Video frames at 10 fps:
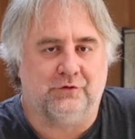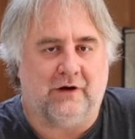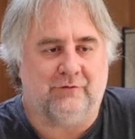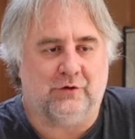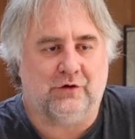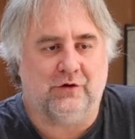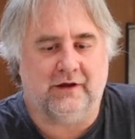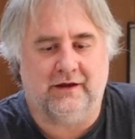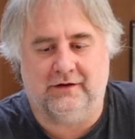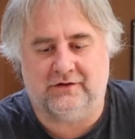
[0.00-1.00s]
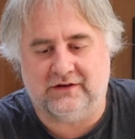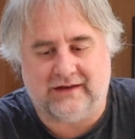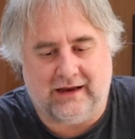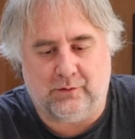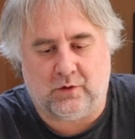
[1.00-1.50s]
Traveler Cooking.
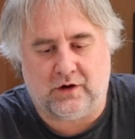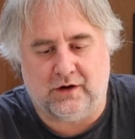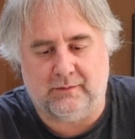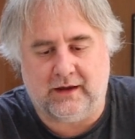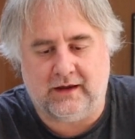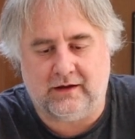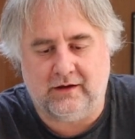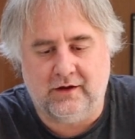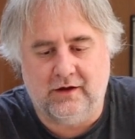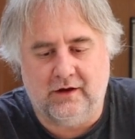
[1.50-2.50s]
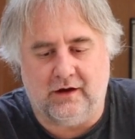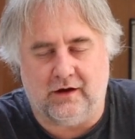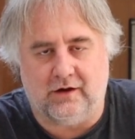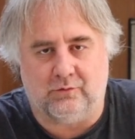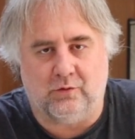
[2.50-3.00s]
Today we're going to make
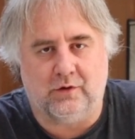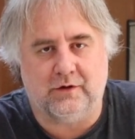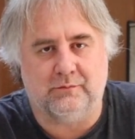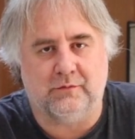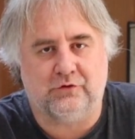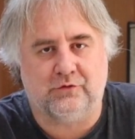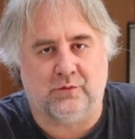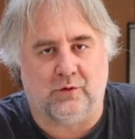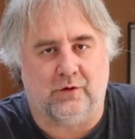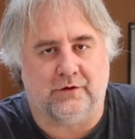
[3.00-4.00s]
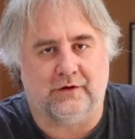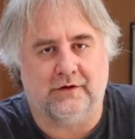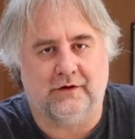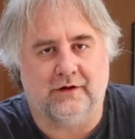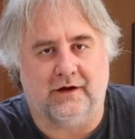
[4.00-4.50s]
Roggenmischbrot.
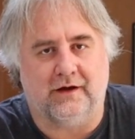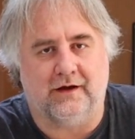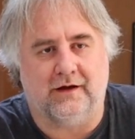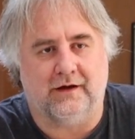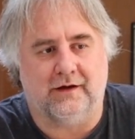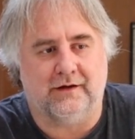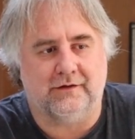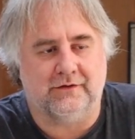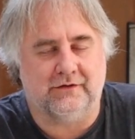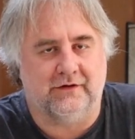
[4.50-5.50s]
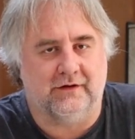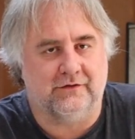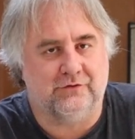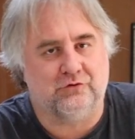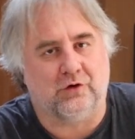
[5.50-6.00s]
This
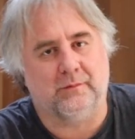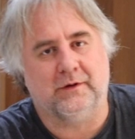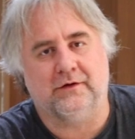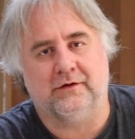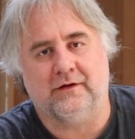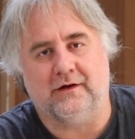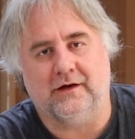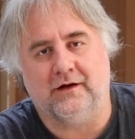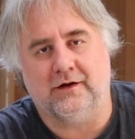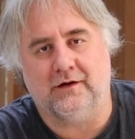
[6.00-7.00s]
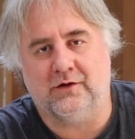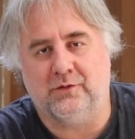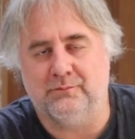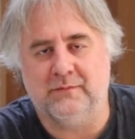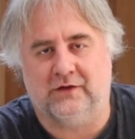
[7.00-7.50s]
is German
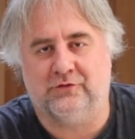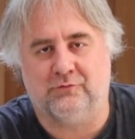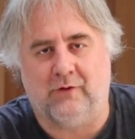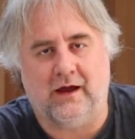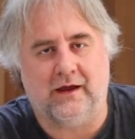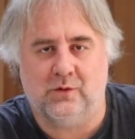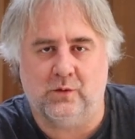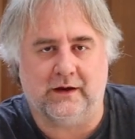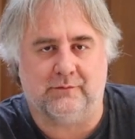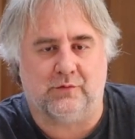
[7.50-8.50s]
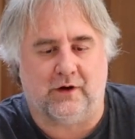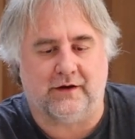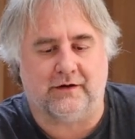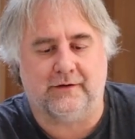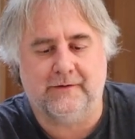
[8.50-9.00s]
mixed rye-wheat bread.